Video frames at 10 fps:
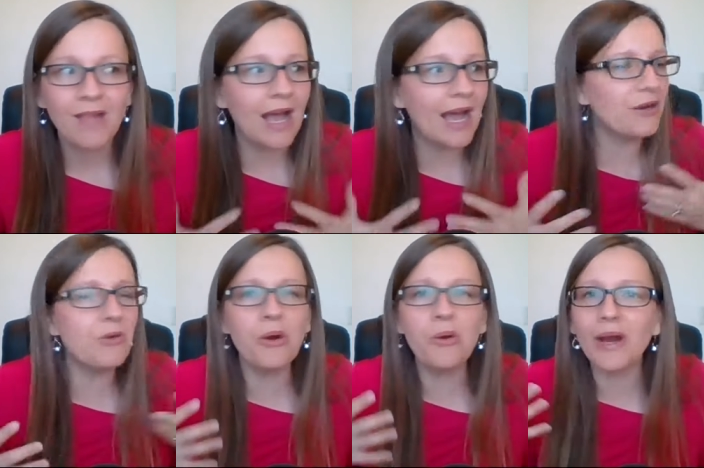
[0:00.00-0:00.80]
I
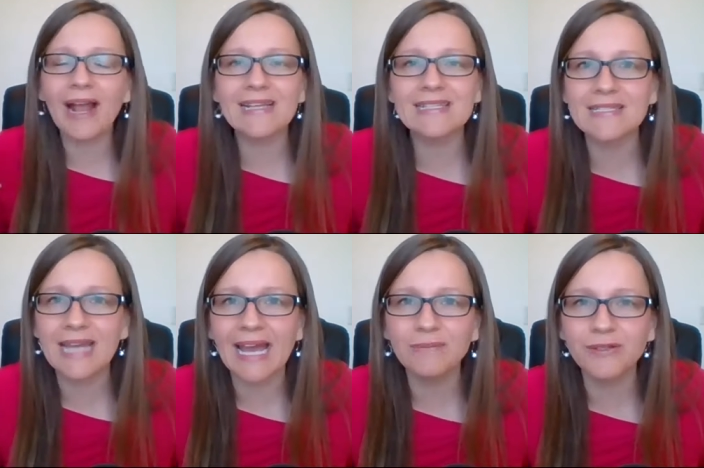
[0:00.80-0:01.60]
don't know where I
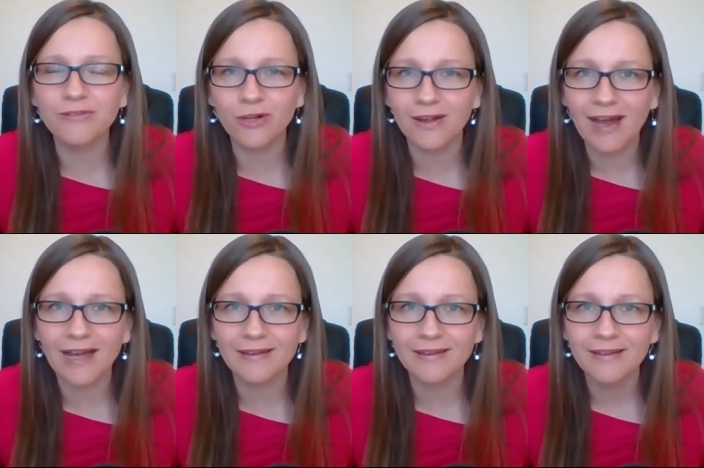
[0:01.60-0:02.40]
stand before
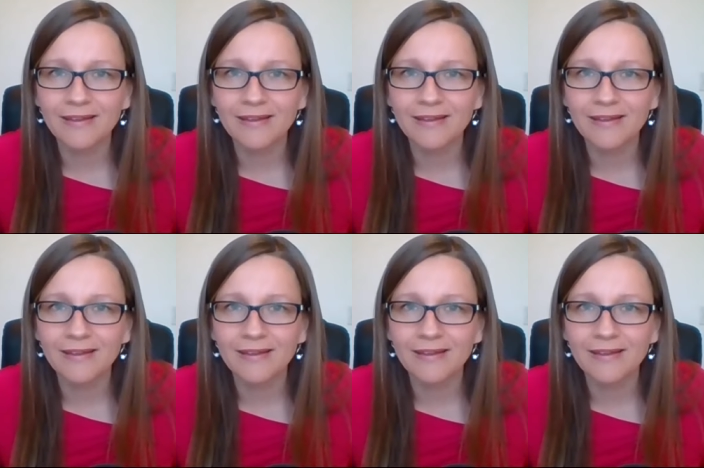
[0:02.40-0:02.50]
God.